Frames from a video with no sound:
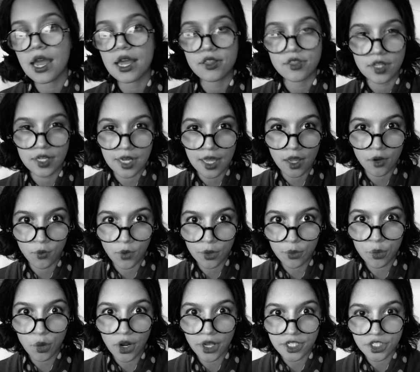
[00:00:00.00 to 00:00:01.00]
And then, at
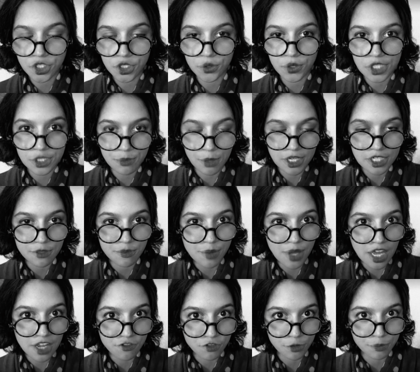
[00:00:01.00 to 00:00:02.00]
what price do you expect to
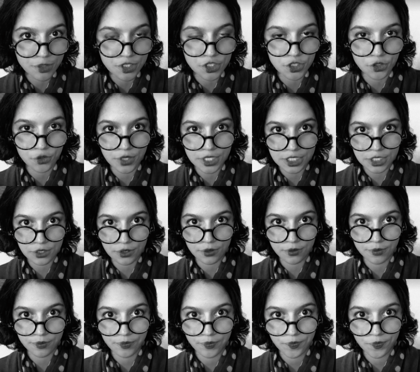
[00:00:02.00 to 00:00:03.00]
buy from Mr. Crystal?
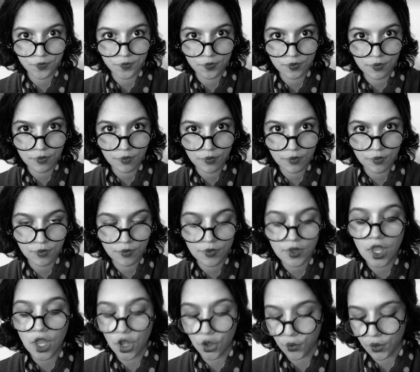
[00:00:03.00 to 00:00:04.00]

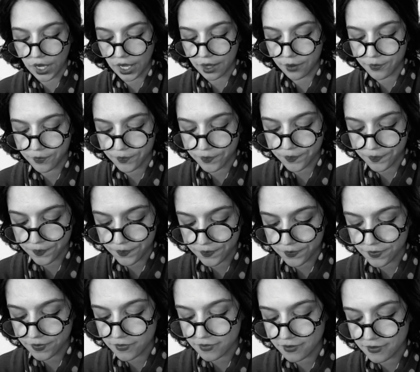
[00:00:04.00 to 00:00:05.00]
Okay.
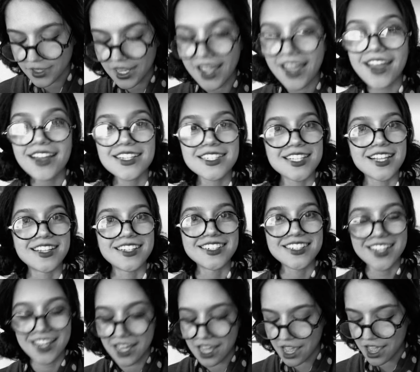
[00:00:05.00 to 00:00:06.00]

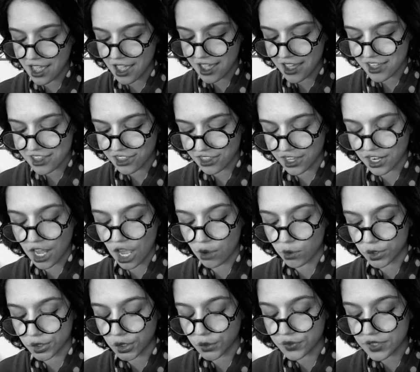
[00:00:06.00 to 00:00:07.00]
Excellent. Then
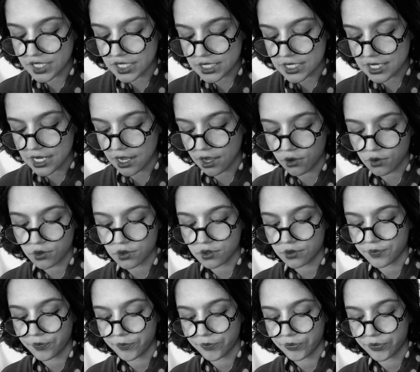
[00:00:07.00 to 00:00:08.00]
I will note this down.
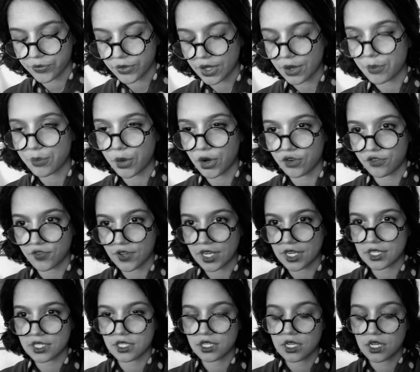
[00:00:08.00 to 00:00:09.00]

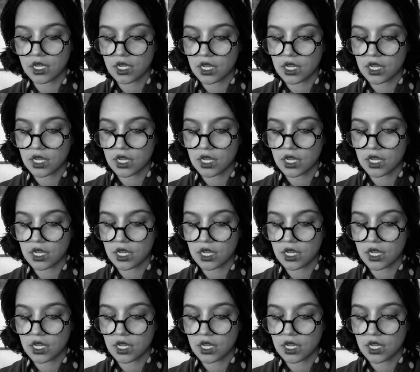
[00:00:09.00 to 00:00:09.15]
Perfect.